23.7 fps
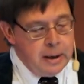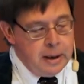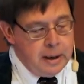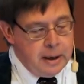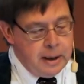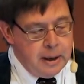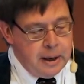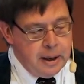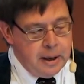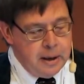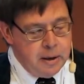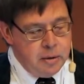
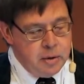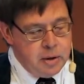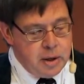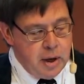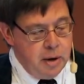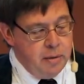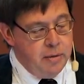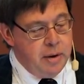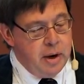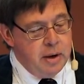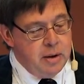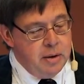
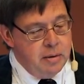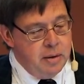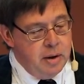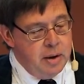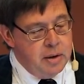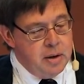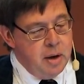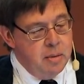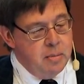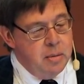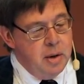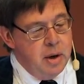Said effectively the
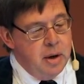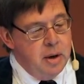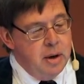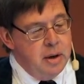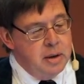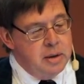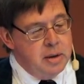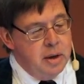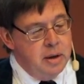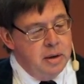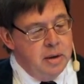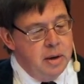same thing.
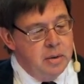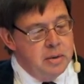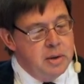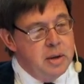He said,